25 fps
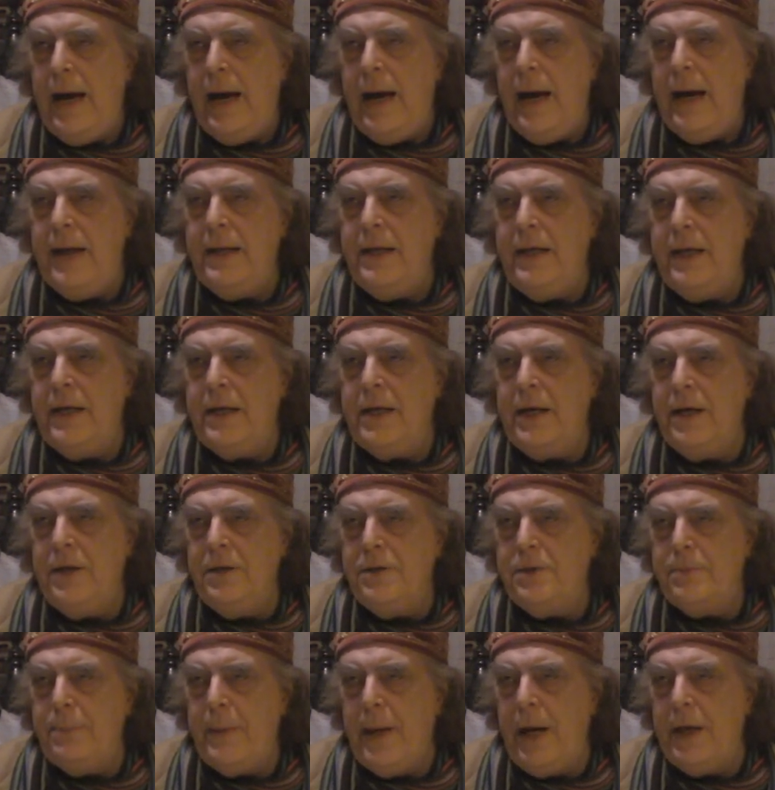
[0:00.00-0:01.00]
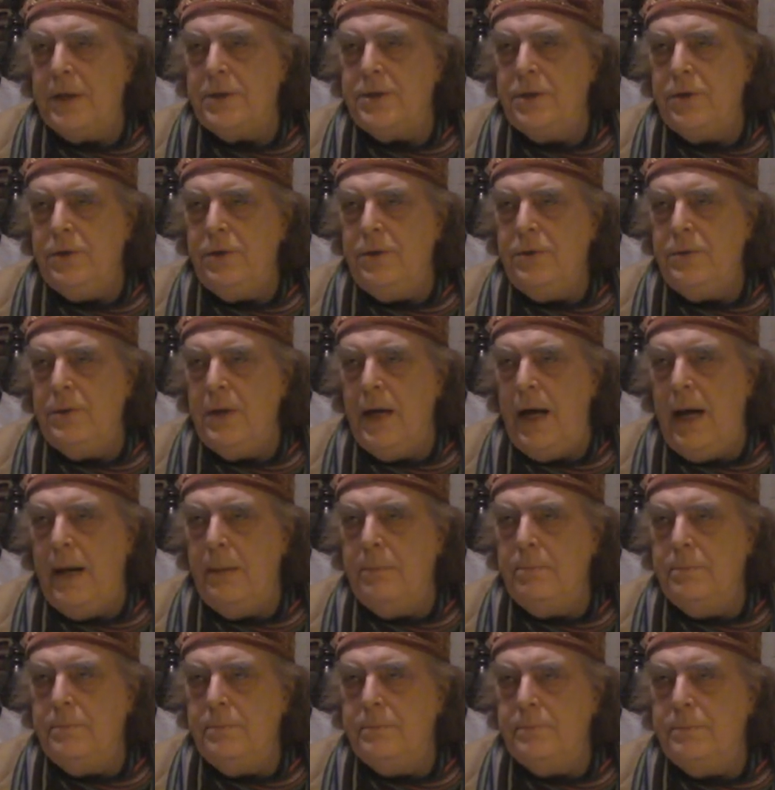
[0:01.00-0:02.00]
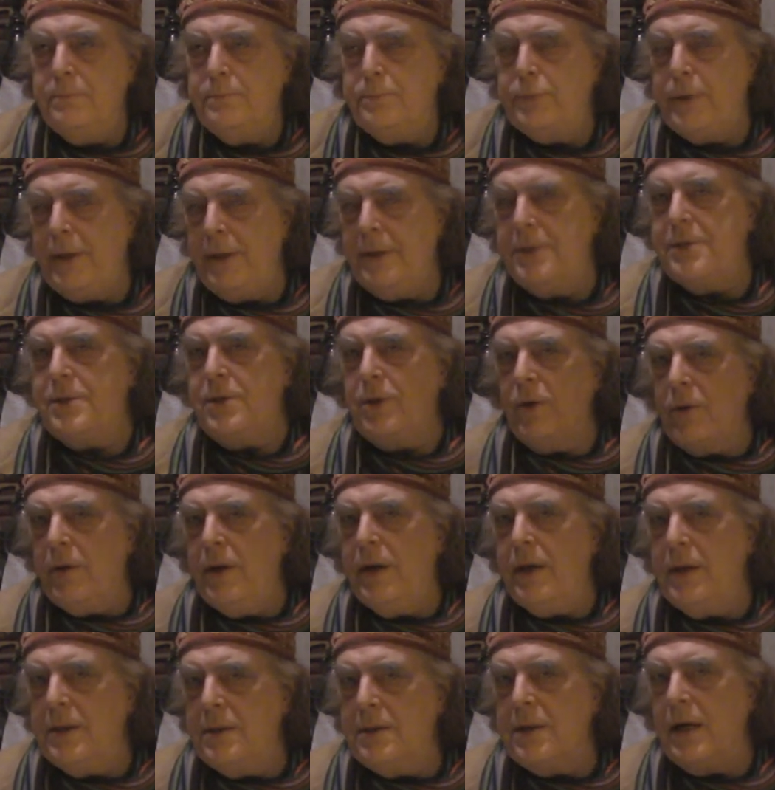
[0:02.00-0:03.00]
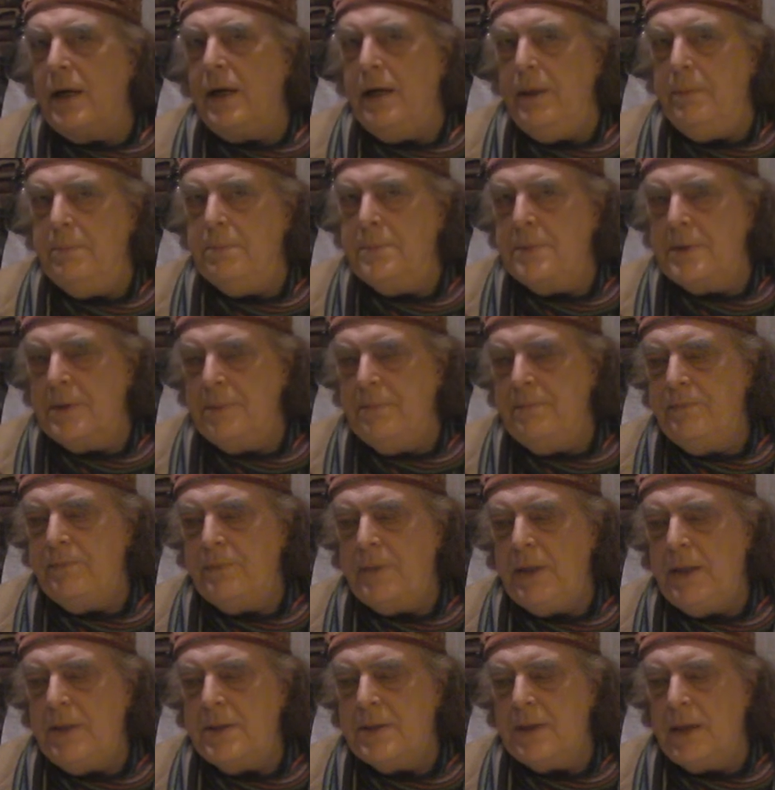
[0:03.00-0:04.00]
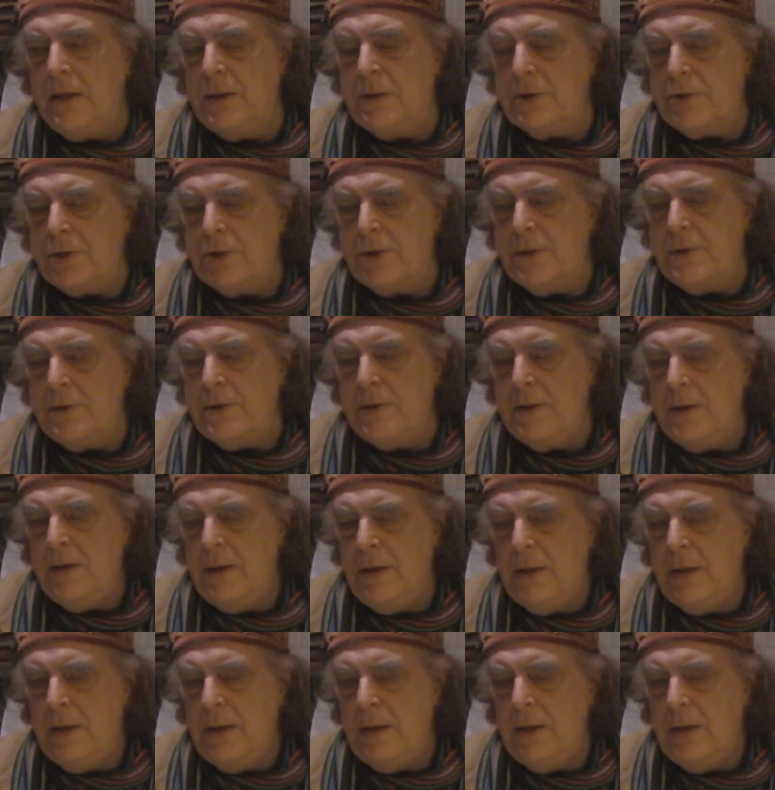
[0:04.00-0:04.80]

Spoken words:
And it goes back to prehistoric times, these cultures.